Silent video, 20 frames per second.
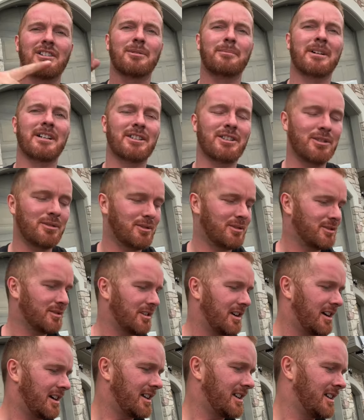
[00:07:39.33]
my new
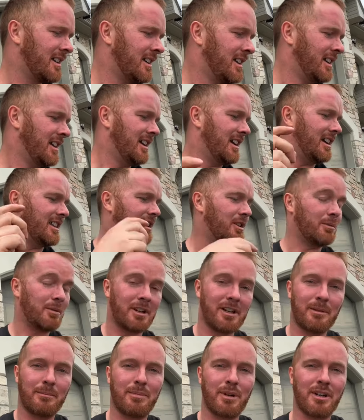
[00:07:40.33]
truck and then we're
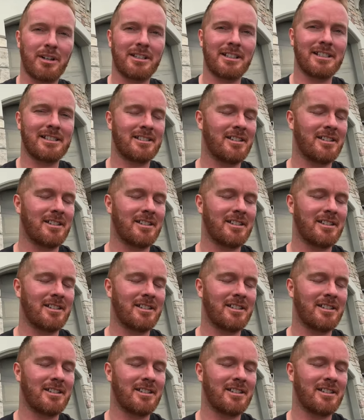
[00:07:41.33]
gonna burn these